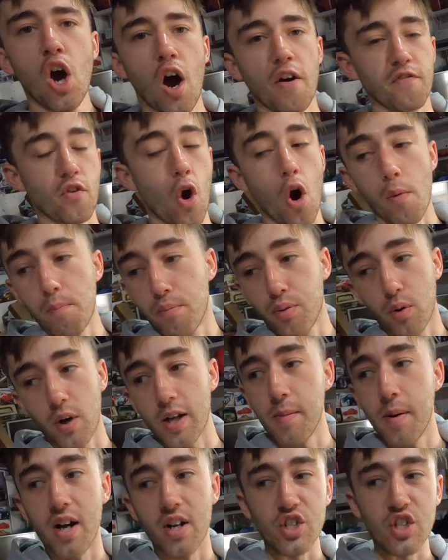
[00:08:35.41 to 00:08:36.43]
I've got
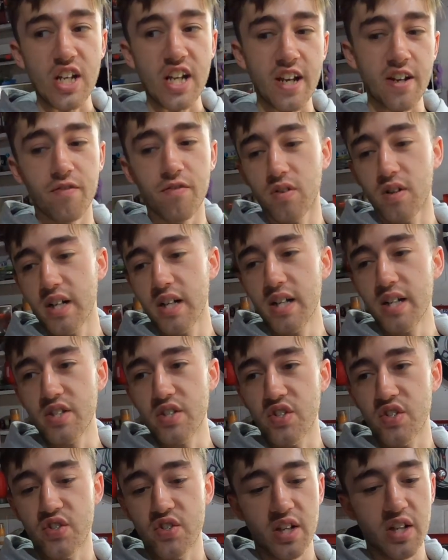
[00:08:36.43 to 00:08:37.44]
pretty much every
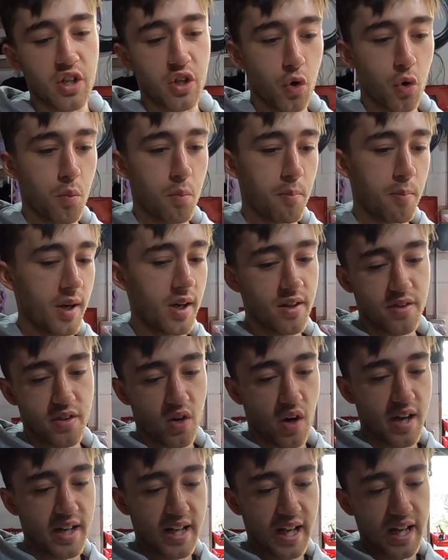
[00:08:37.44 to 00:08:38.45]
single bit
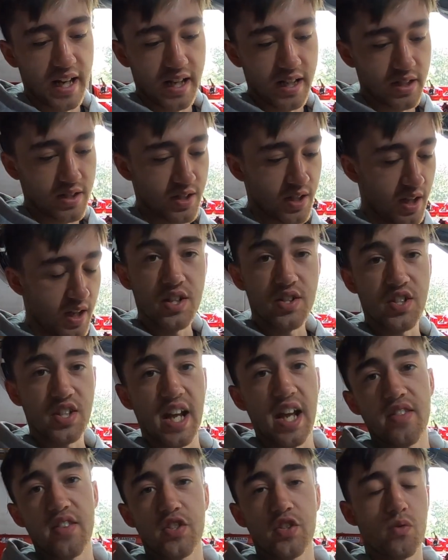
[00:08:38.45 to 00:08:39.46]
that I need to
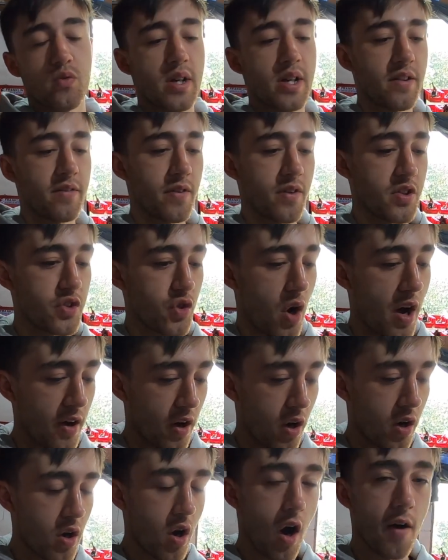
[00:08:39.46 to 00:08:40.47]
get this ready for the
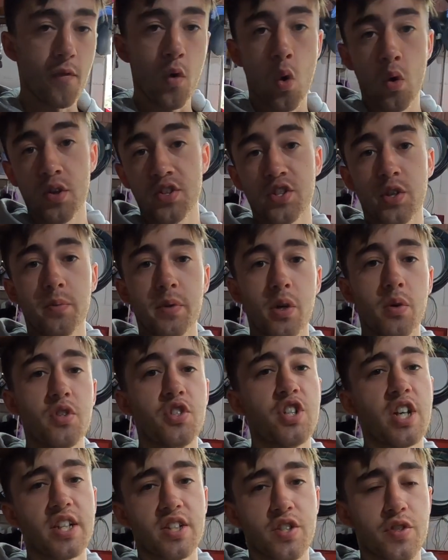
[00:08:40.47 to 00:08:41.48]
dyno. I've ordered some new
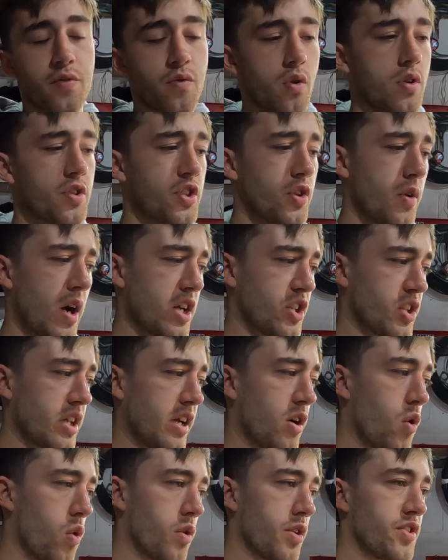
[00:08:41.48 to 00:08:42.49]
injectors for it too actually.
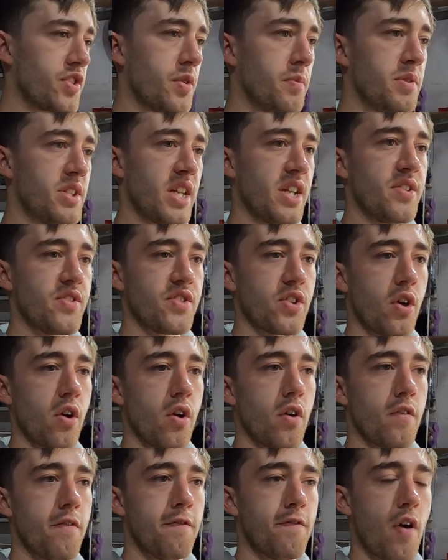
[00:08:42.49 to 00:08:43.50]
I ordered some
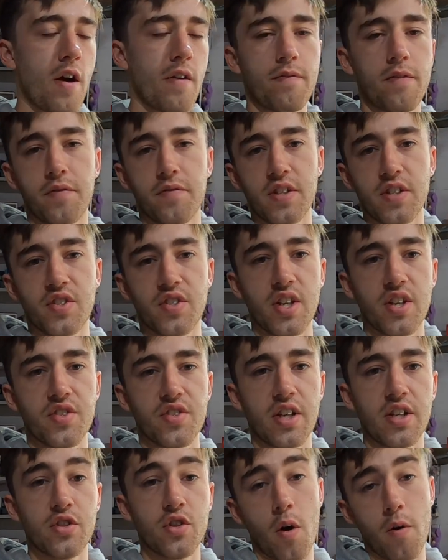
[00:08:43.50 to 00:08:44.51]
Denso
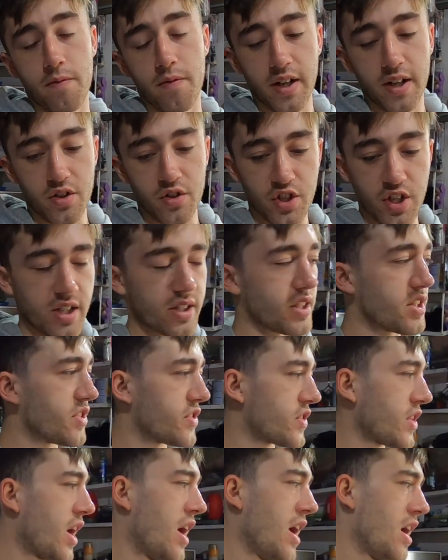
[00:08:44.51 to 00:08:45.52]
550cc top feed
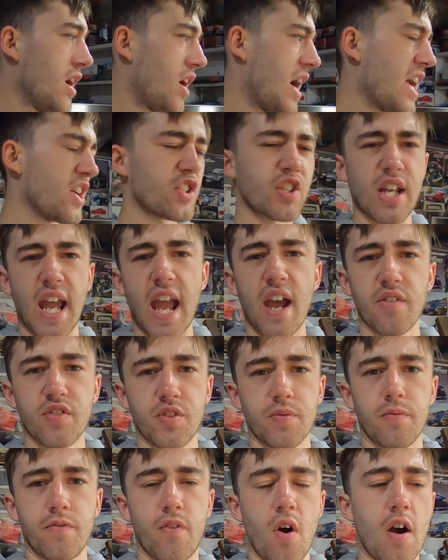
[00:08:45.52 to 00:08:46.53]
injectors. I actually have
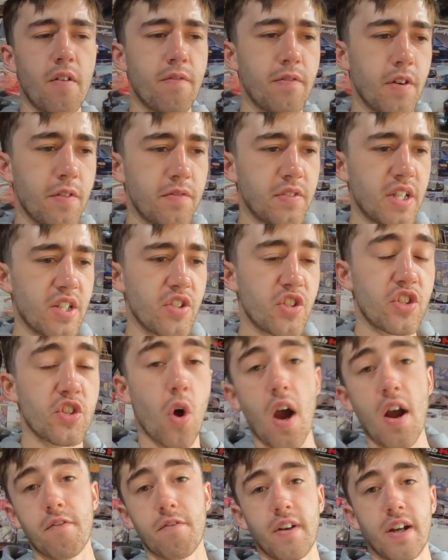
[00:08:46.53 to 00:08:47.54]
some 550
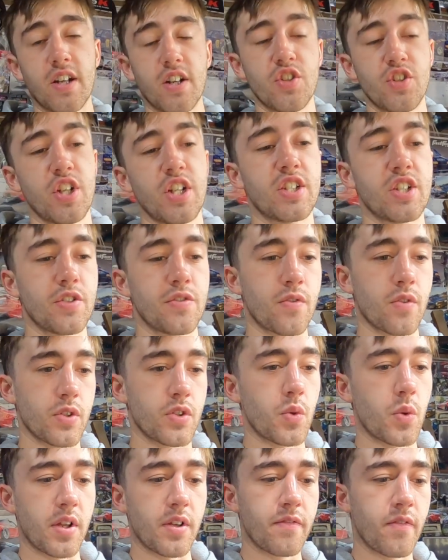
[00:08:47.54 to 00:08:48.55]
side feed injectors for a
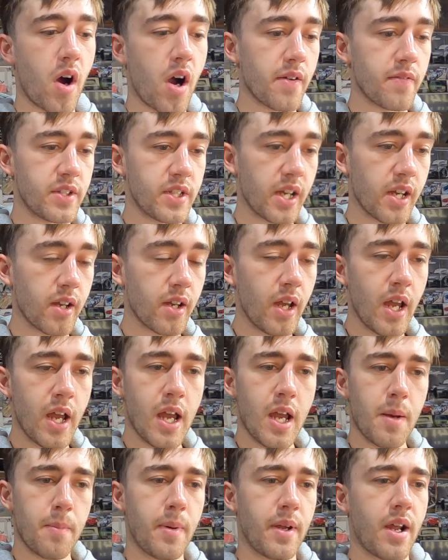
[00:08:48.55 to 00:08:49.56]
25 det,
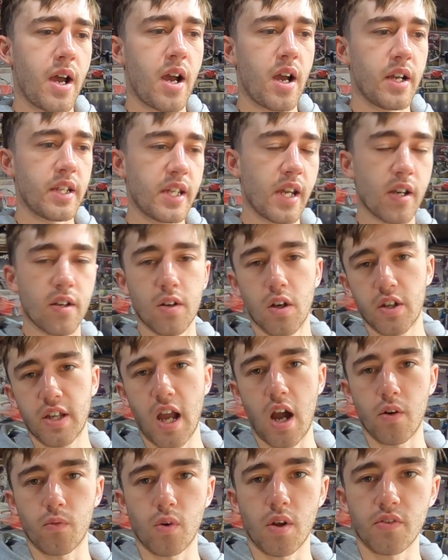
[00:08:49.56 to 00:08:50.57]
but yeah,
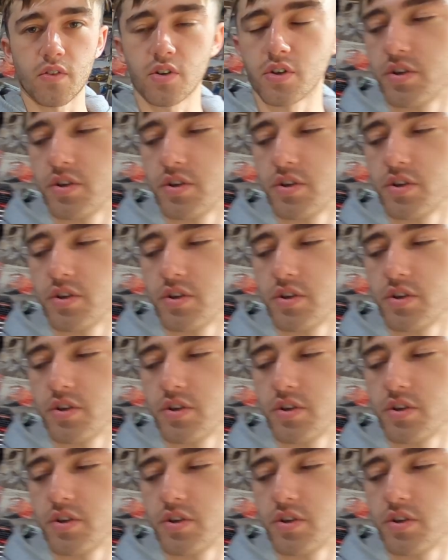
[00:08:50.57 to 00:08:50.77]
can't run